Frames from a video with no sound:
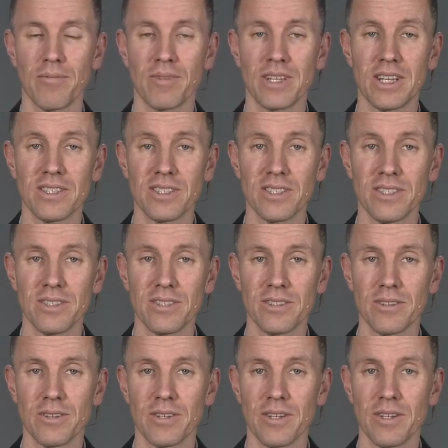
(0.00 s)
tenses,
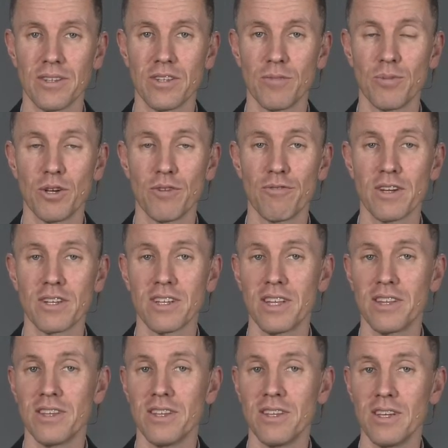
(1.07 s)
the perfect
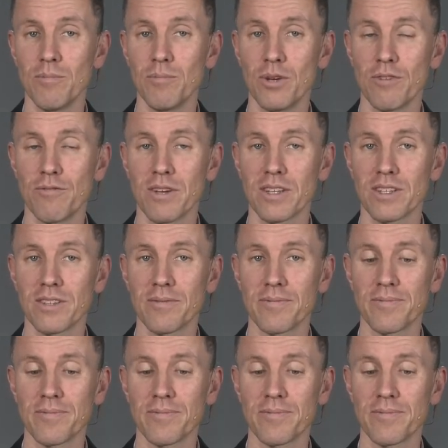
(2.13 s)
and the imperfect.